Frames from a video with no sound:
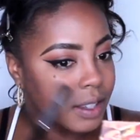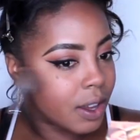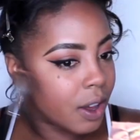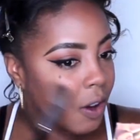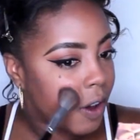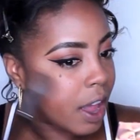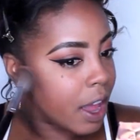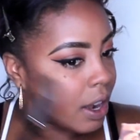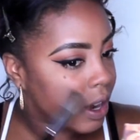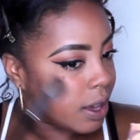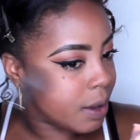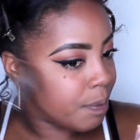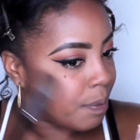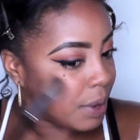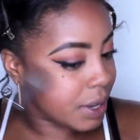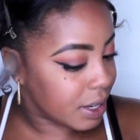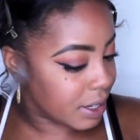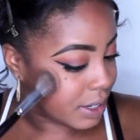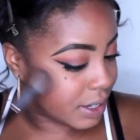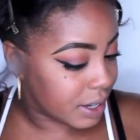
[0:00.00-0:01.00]
so any
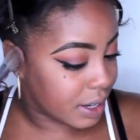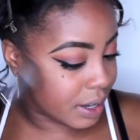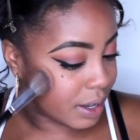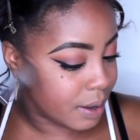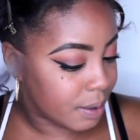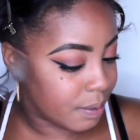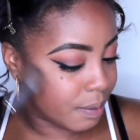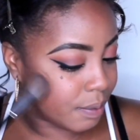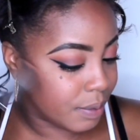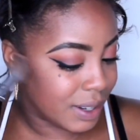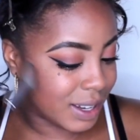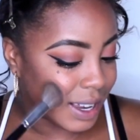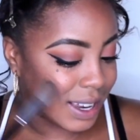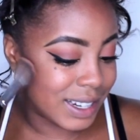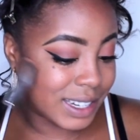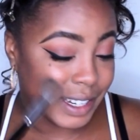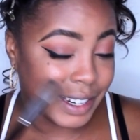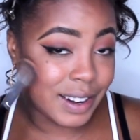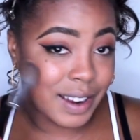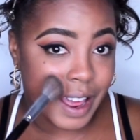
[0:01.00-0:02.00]
peachy
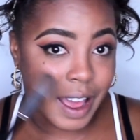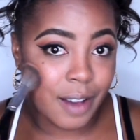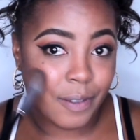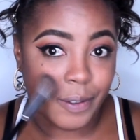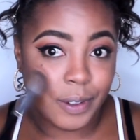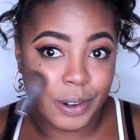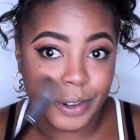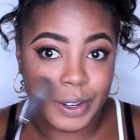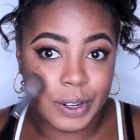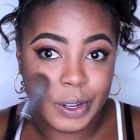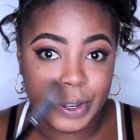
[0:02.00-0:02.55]
blush you have will